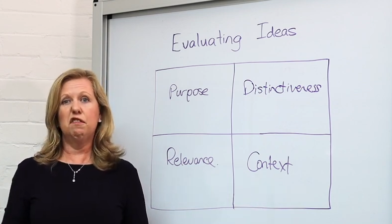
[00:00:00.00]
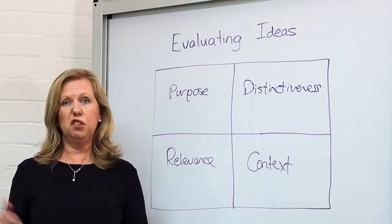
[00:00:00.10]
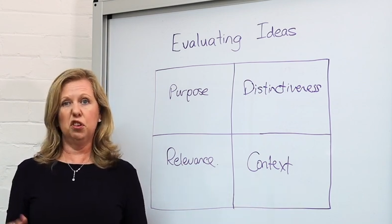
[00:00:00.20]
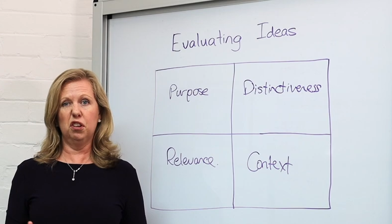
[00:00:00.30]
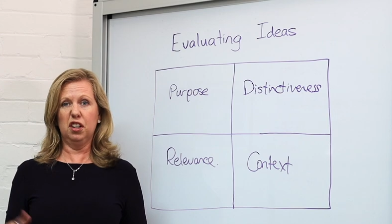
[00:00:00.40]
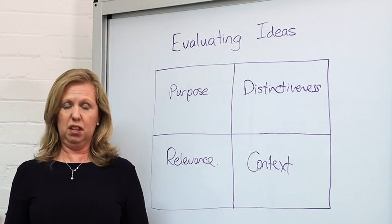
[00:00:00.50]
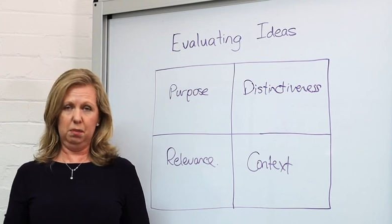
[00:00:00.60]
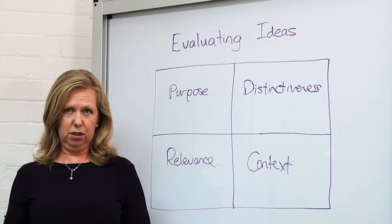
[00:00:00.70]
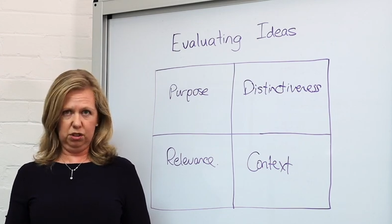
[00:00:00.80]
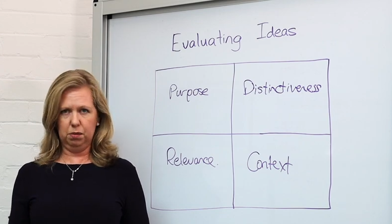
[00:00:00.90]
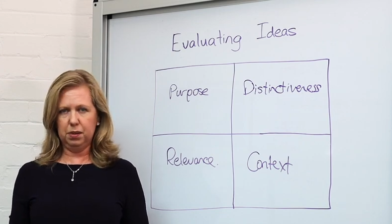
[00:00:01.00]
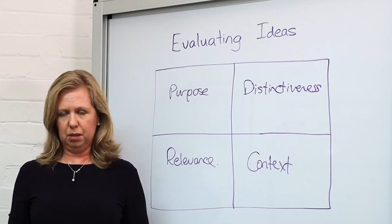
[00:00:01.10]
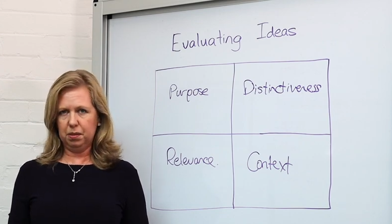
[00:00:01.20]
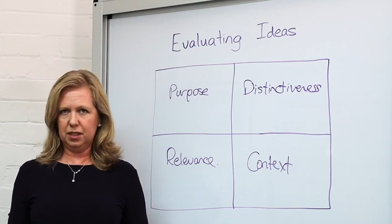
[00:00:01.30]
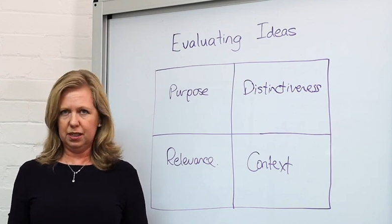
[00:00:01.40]
for a commercial
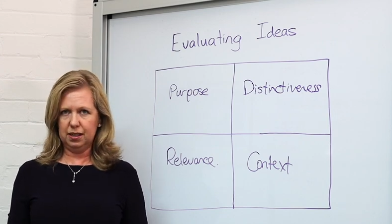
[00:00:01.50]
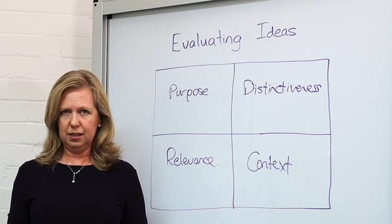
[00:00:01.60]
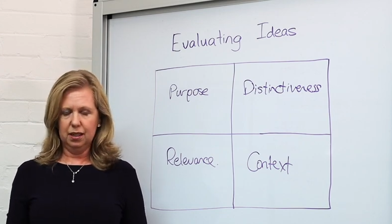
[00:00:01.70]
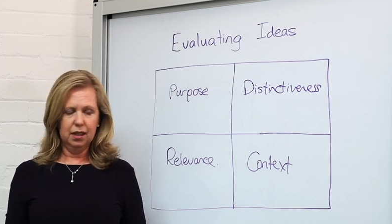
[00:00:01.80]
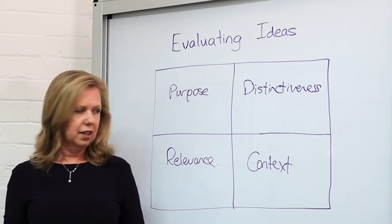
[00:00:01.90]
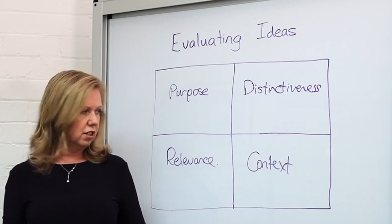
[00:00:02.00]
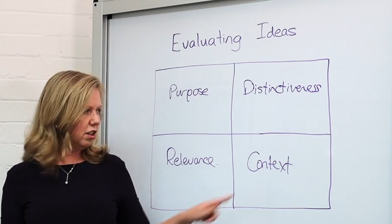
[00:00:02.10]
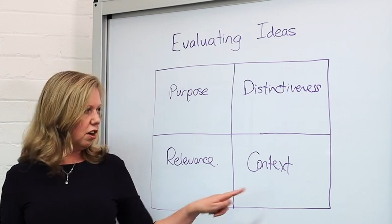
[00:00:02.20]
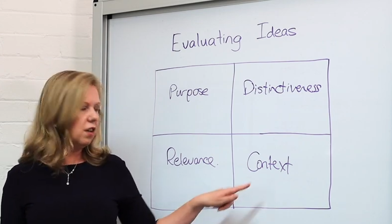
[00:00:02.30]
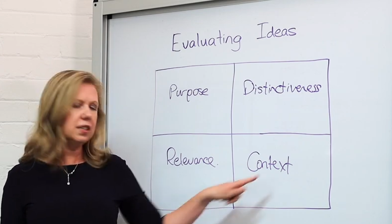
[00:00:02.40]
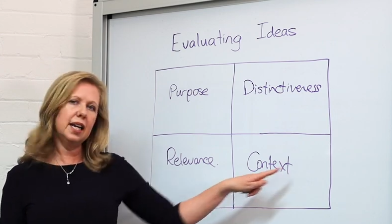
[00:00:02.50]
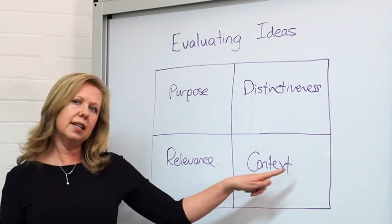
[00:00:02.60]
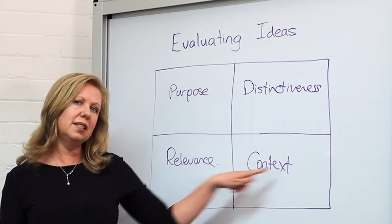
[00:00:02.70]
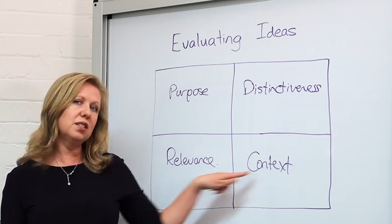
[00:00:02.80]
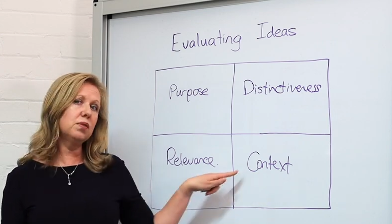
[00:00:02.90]
purpose. So
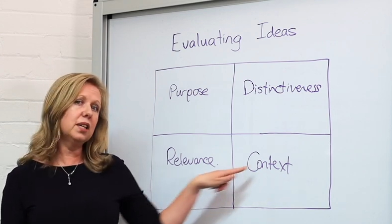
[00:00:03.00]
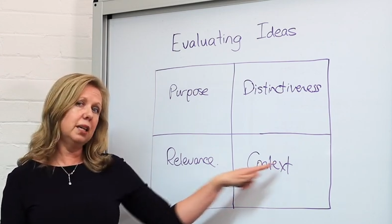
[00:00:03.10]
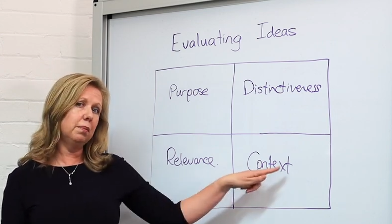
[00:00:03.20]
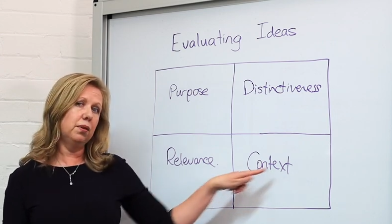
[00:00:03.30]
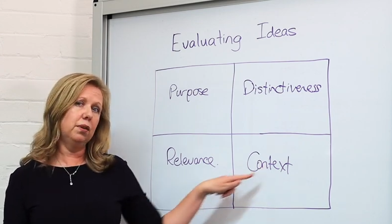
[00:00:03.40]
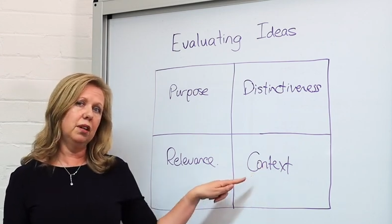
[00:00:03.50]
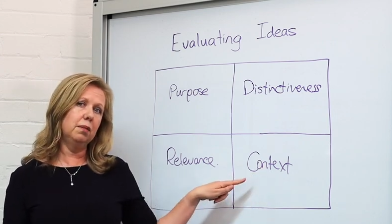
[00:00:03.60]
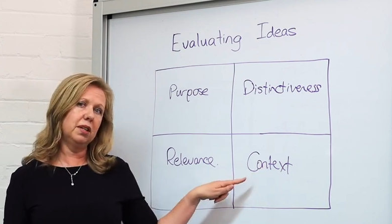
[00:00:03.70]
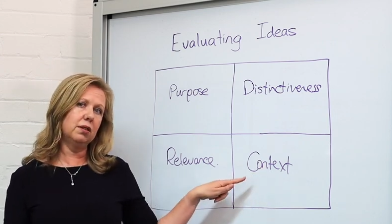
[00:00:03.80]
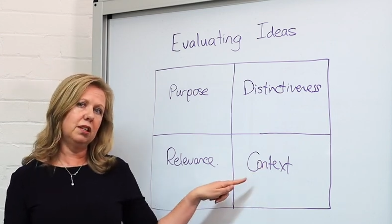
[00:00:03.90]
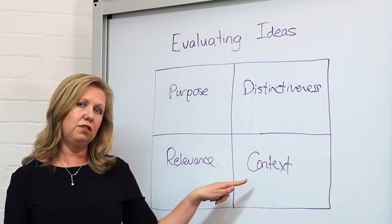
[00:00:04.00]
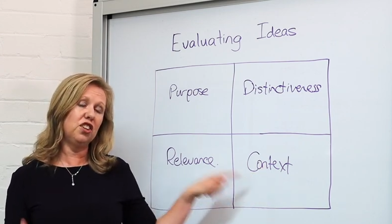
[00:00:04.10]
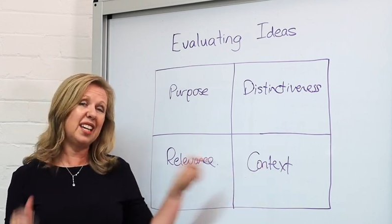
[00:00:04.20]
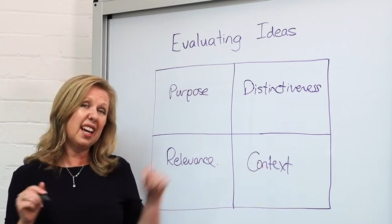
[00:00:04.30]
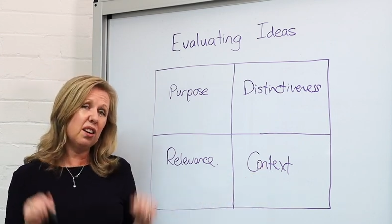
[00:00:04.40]
context is really important because if you
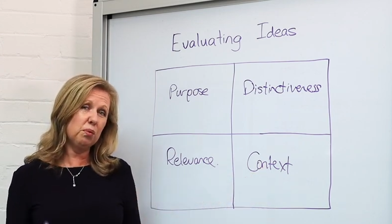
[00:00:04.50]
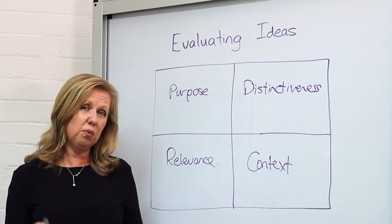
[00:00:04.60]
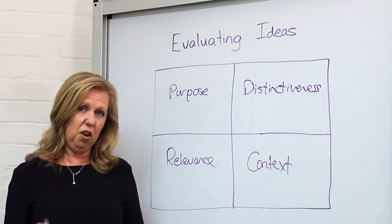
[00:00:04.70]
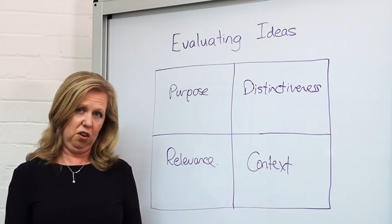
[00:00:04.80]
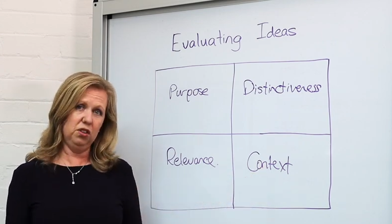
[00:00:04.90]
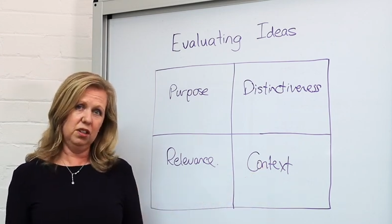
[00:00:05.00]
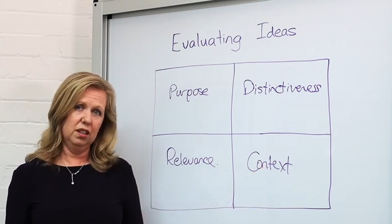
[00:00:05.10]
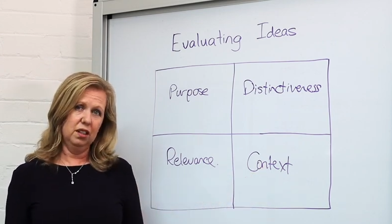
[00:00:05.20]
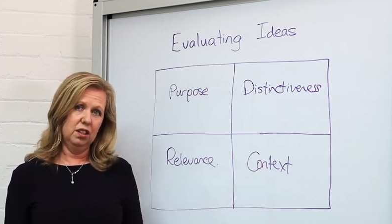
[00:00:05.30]
get it wrong,